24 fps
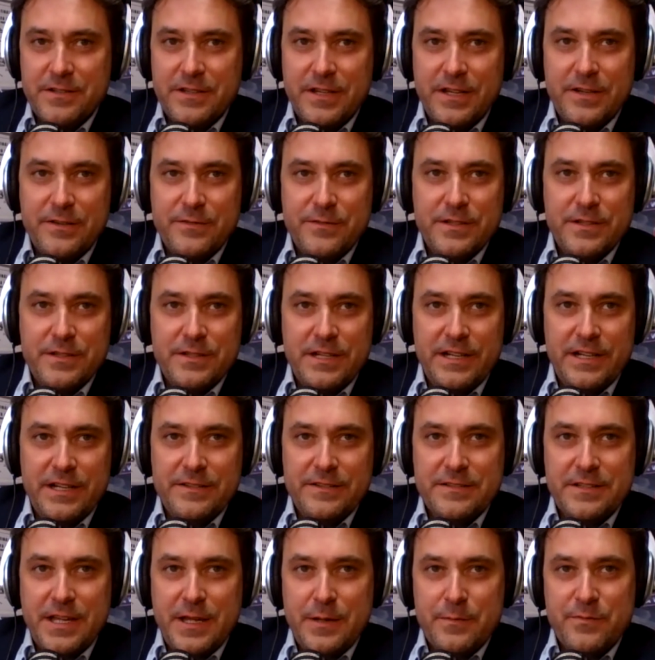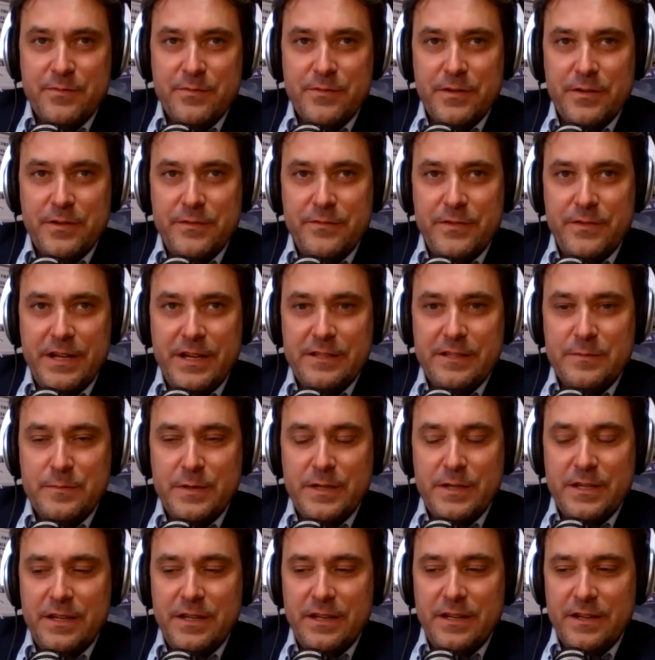kind of the landscape for
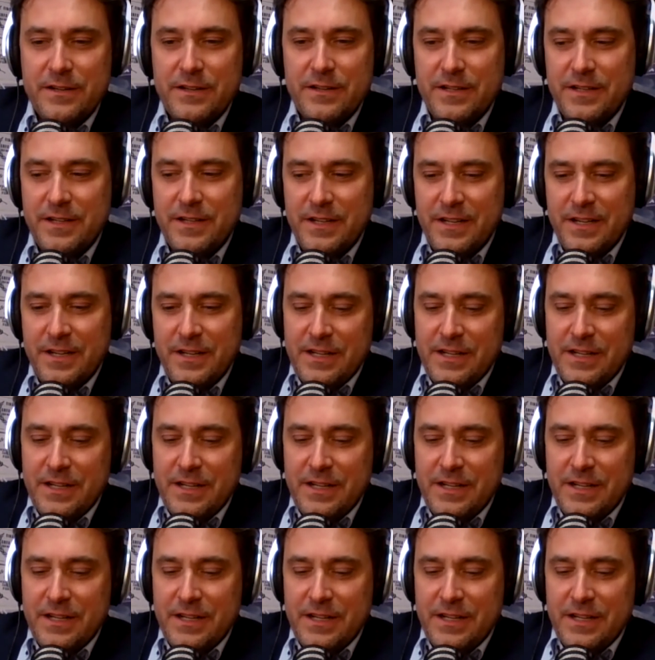investment here, and